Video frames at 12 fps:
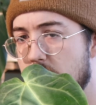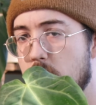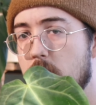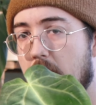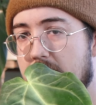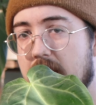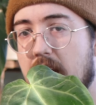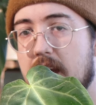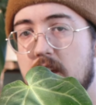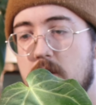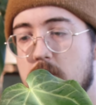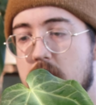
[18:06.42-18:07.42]
do like high
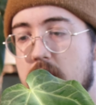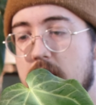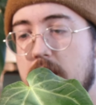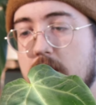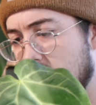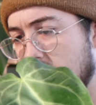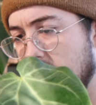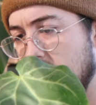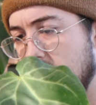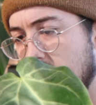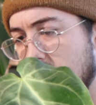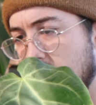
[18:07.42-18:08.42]
humidity,
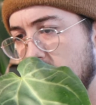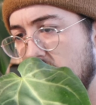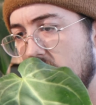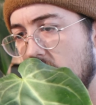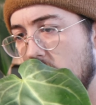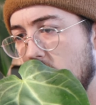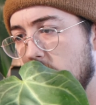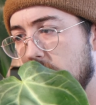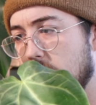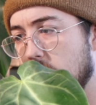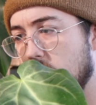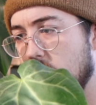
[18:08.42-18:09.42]
but in our
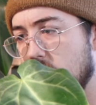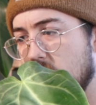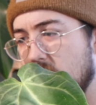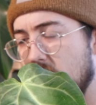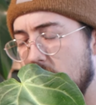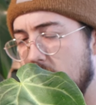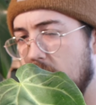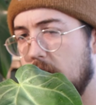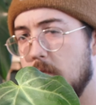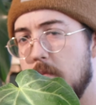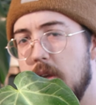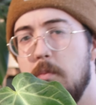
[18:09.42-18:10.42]
homes it
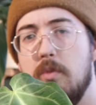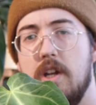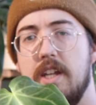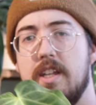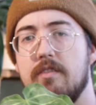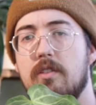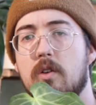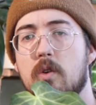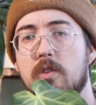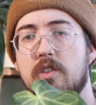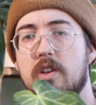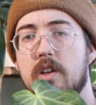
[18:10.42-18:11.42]
can be pretty
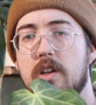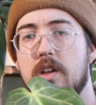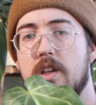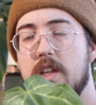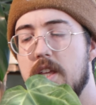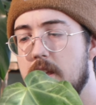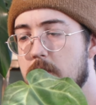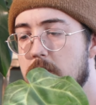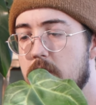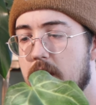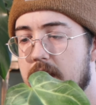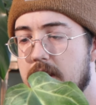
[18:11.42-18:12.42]
difficult to
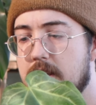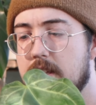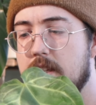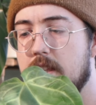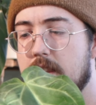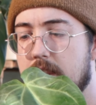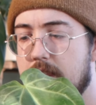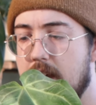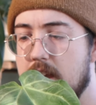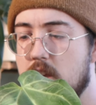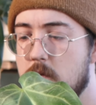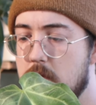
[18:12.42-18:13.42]
emulate
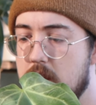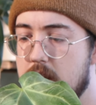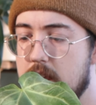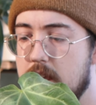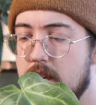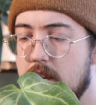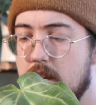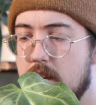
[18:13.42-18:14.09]
that humidity.